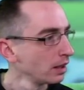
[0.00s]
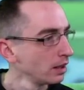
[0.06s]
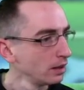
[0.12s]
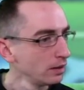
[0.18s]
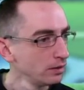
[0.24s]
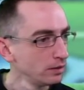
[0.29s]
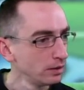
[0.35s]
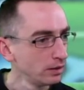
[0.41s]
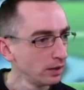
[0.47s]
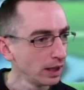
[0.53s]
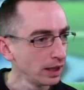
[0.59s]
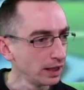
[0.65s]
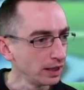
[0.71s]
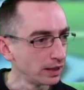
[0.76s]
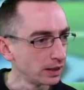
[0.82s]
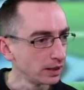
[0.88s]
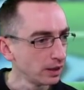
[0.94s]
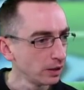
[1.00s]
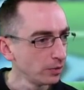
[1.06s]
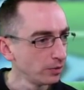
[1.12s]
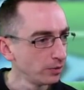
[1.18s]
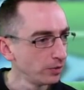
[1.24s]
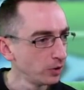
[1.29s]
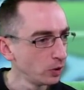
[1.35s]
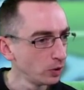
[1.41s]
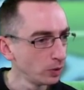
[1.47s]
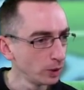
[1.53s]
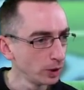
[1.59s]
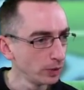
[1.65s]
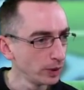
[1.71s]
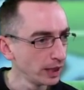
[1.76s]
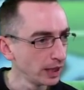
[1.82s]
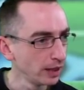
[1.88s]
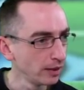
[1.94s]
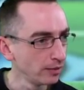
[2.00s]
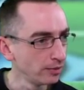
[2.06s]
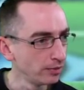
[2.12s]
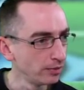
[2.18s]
Right, hole 4, what do we have?